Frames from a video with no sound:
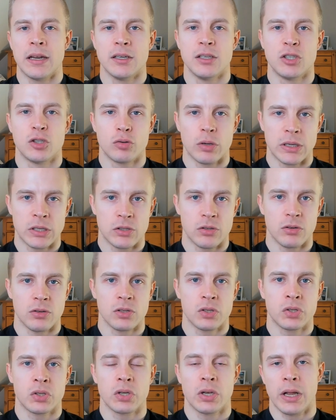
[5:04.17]

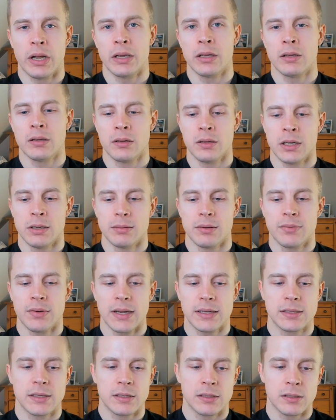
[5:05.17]
stressors like intermittent
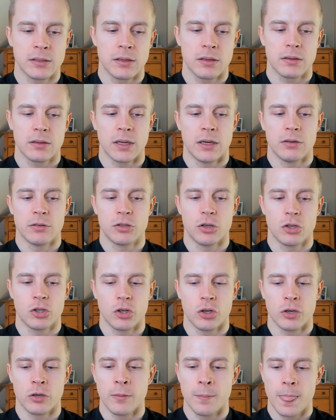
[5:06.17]
fasting, calorie
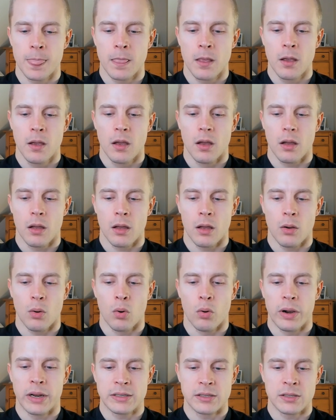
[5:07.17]
restriction, uh,
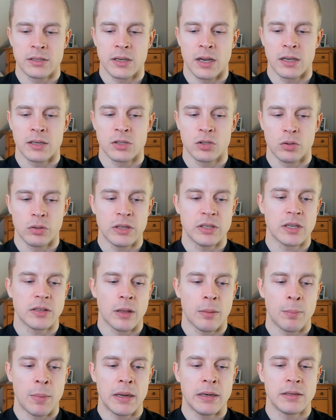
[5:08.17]
or exercise. So these are
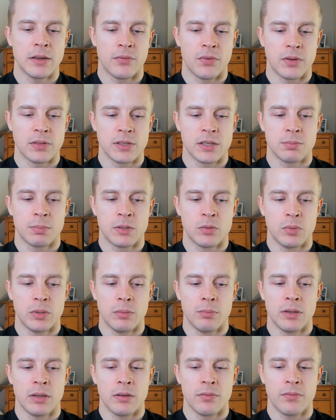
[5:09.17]
the main differences between
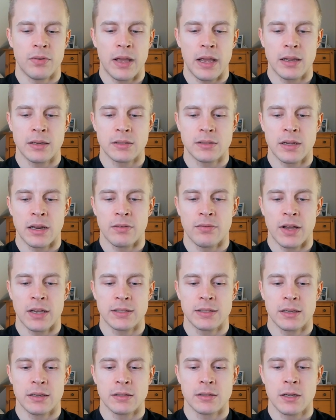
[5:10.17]
being fed and
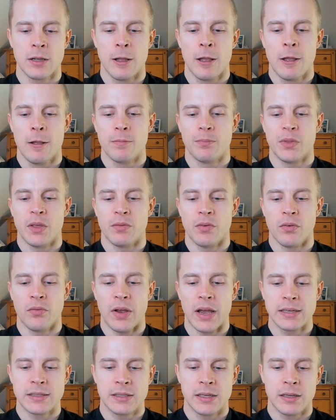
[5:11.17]
fasted. If you're
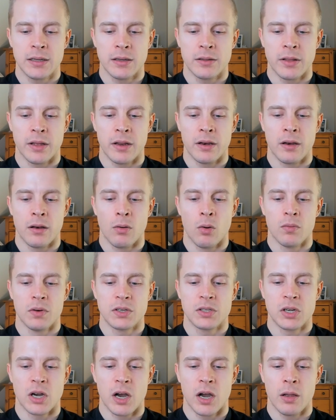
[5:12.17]
fasting, then over
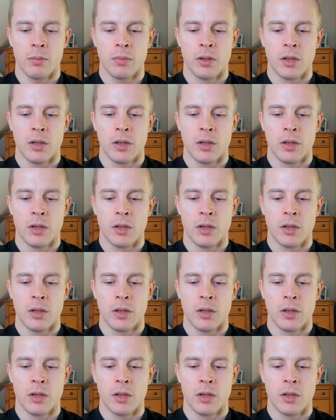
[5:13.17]
time